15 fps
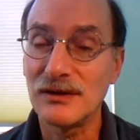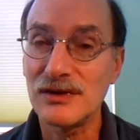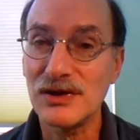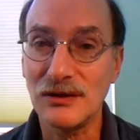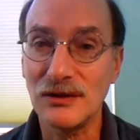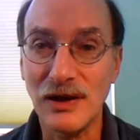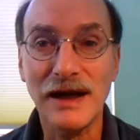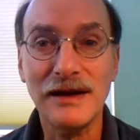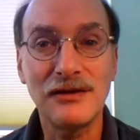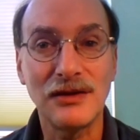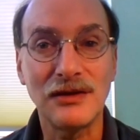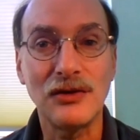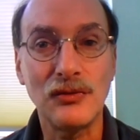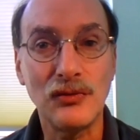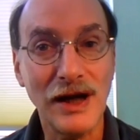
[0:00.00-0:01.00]

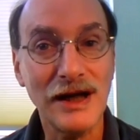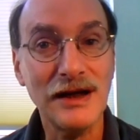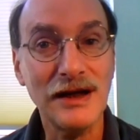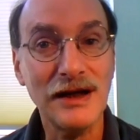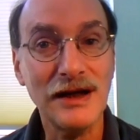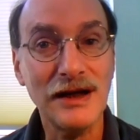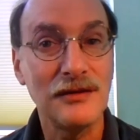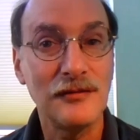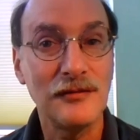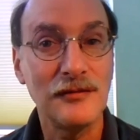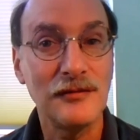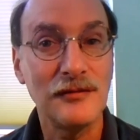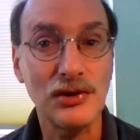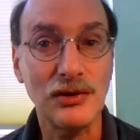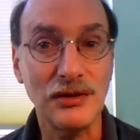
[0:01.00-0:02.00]
select the correct
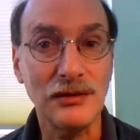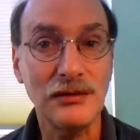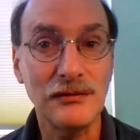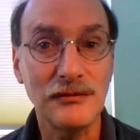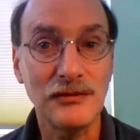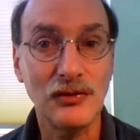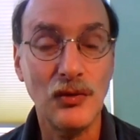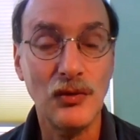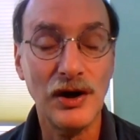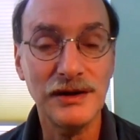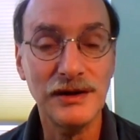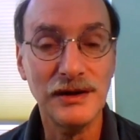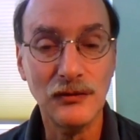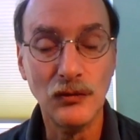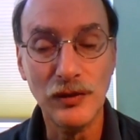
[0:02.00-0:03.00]
picture, the
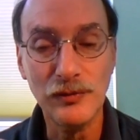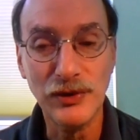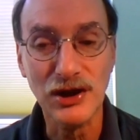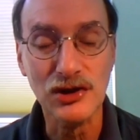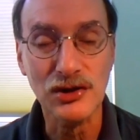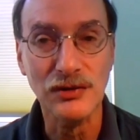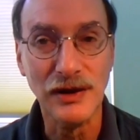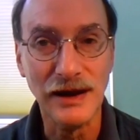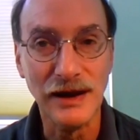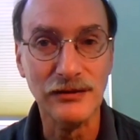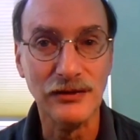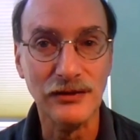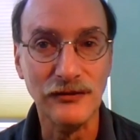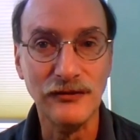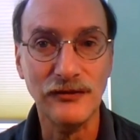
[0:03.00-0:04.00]
one picture
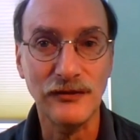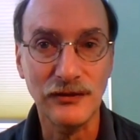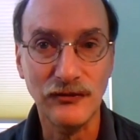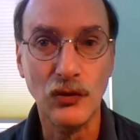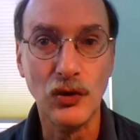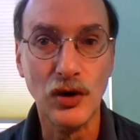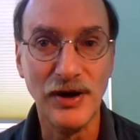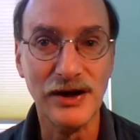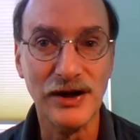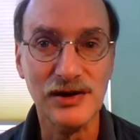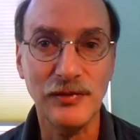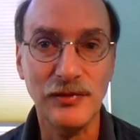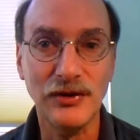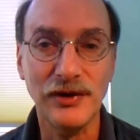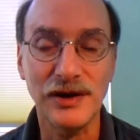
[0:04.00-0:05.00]
out of 4
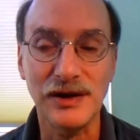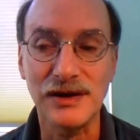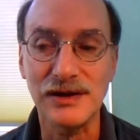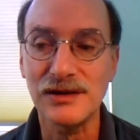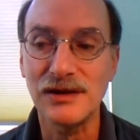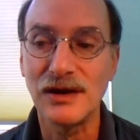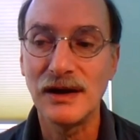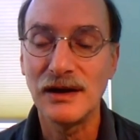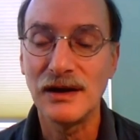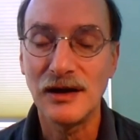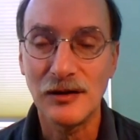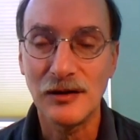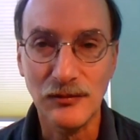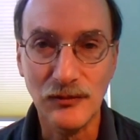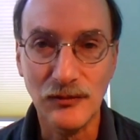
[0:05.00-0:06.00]
possibilities,
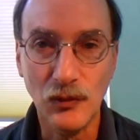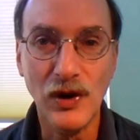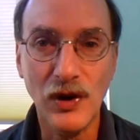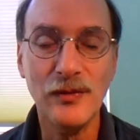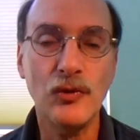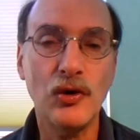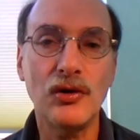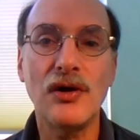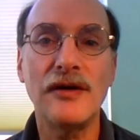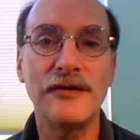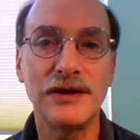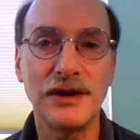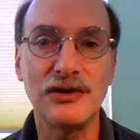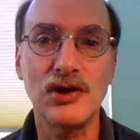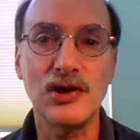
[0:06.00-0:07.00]
way more
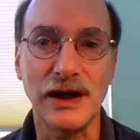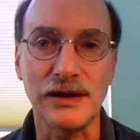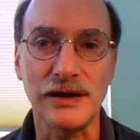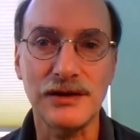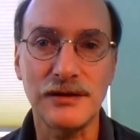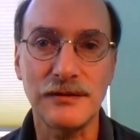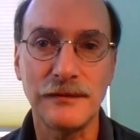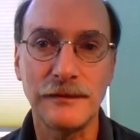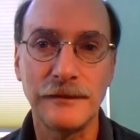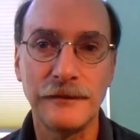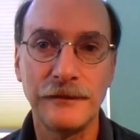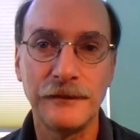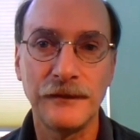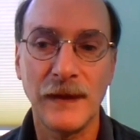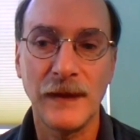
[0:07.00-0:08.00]
often than chance.
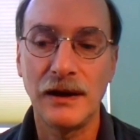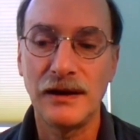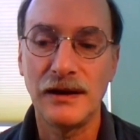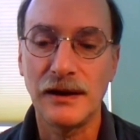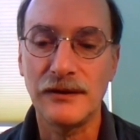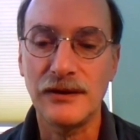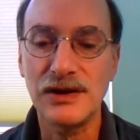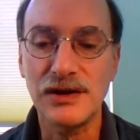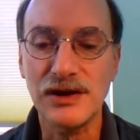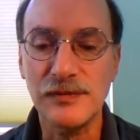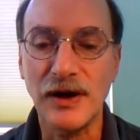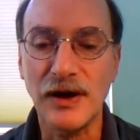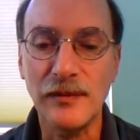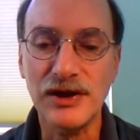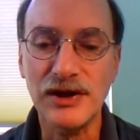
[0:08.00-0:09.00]
These
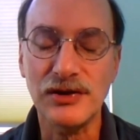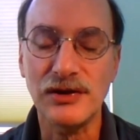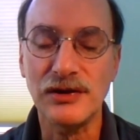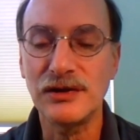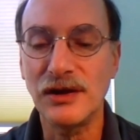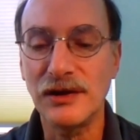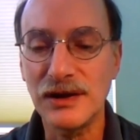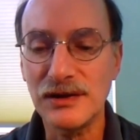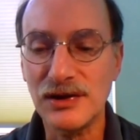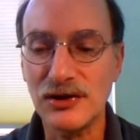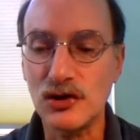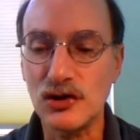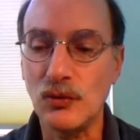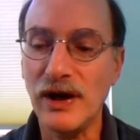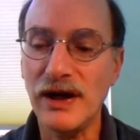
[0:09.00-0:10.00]
experiments are done in
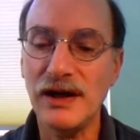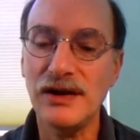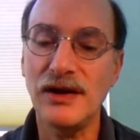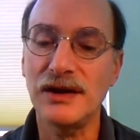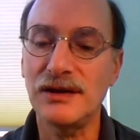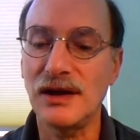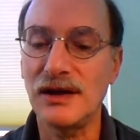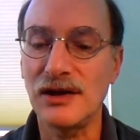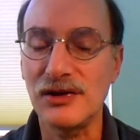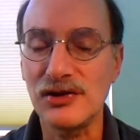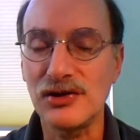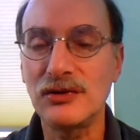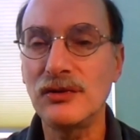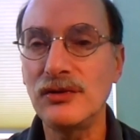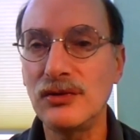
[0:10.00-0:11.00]
such a way that they
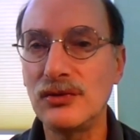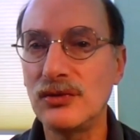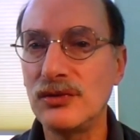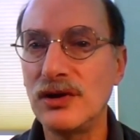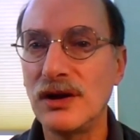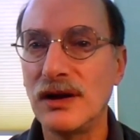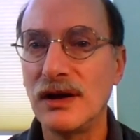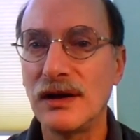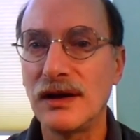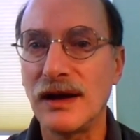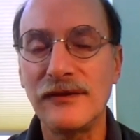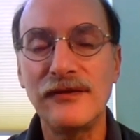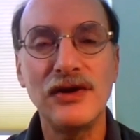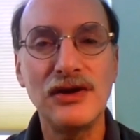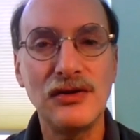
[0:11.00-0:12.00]
exclude
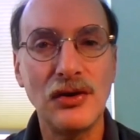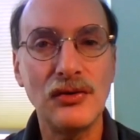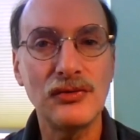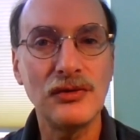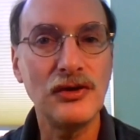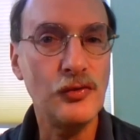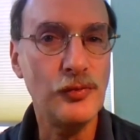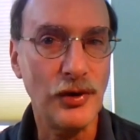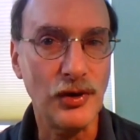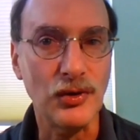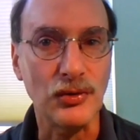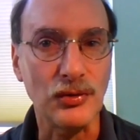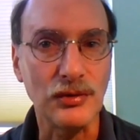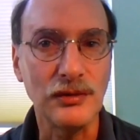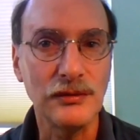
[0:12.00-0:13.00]
every known
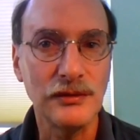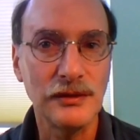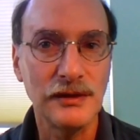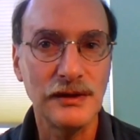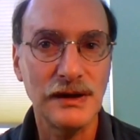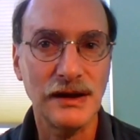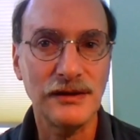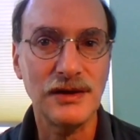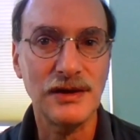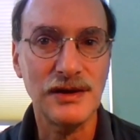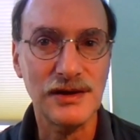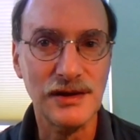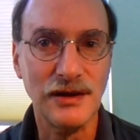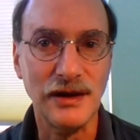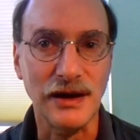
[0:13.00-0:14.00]
loophole in the
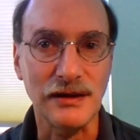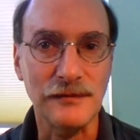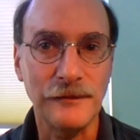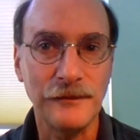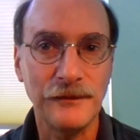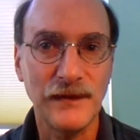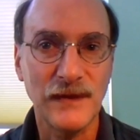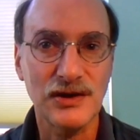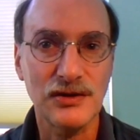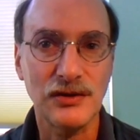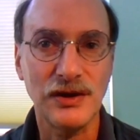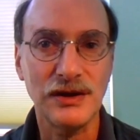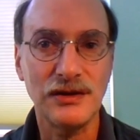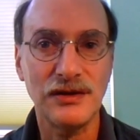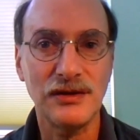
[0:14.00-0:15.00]
design, so
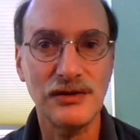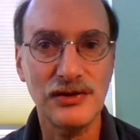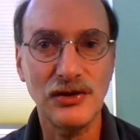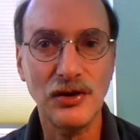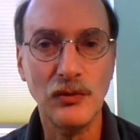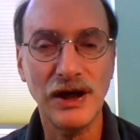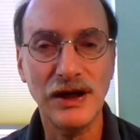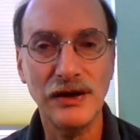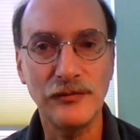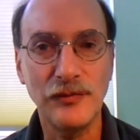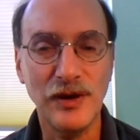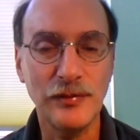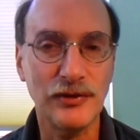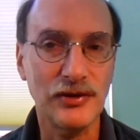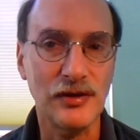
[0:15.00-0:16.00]
that there's no way that
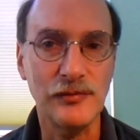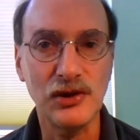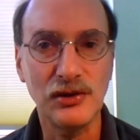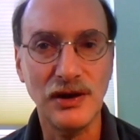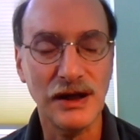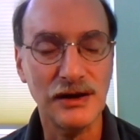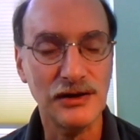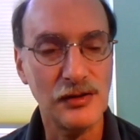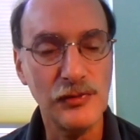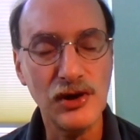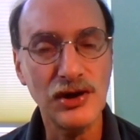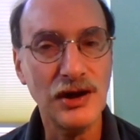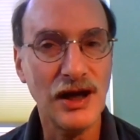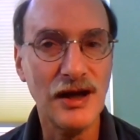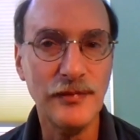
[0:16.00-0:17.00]
people can
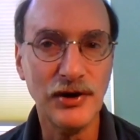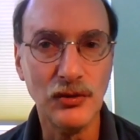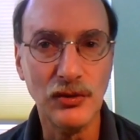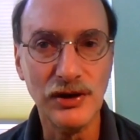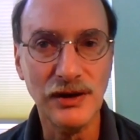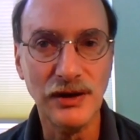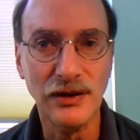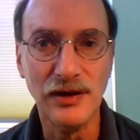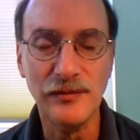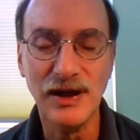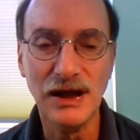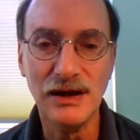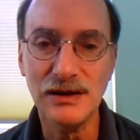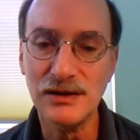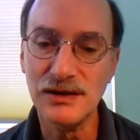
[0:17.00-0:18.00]
communicate by ordinary
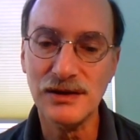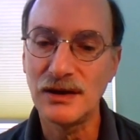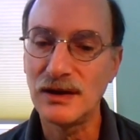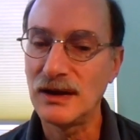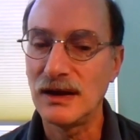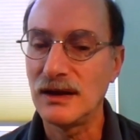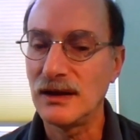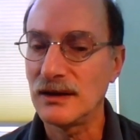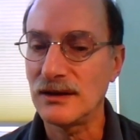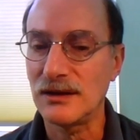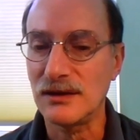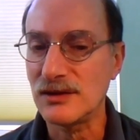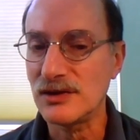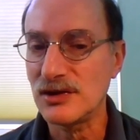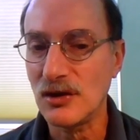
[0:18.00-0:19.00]
means.
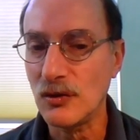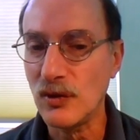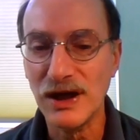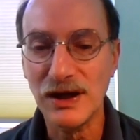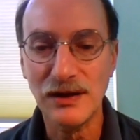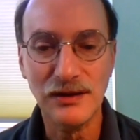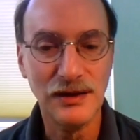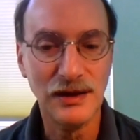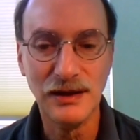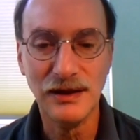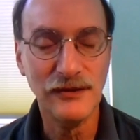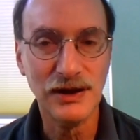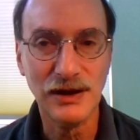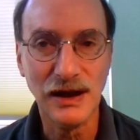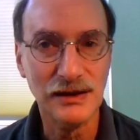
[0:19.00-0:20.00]
There's no way
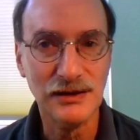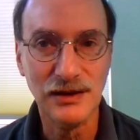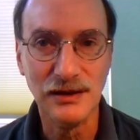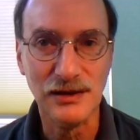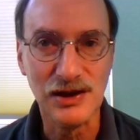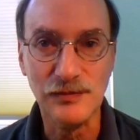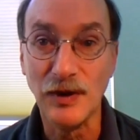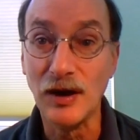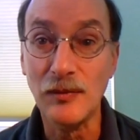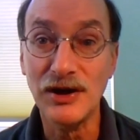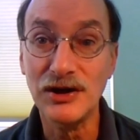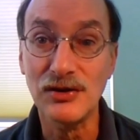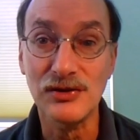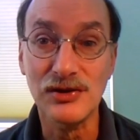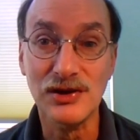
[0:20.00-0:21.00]
even that
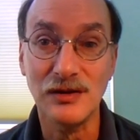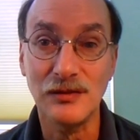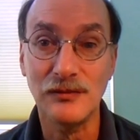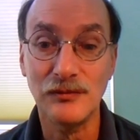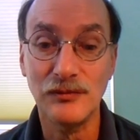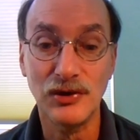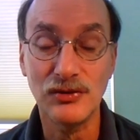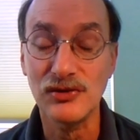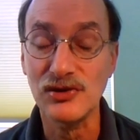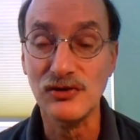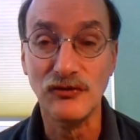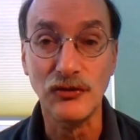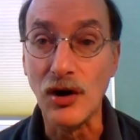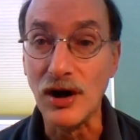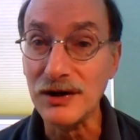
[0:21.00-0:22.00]
experimenters can produce
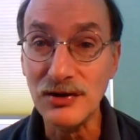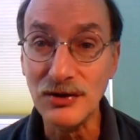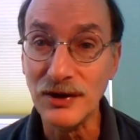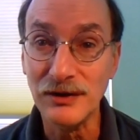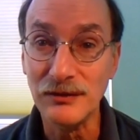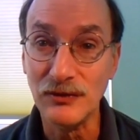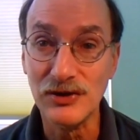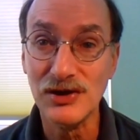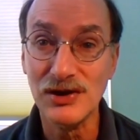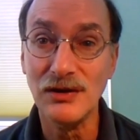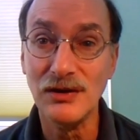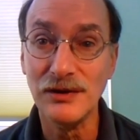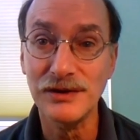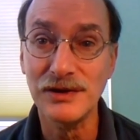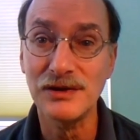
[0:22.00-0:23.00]
fraudulent
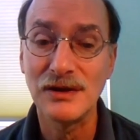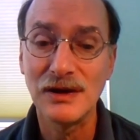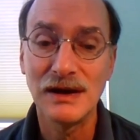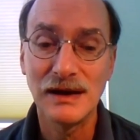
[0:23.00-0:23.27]
results.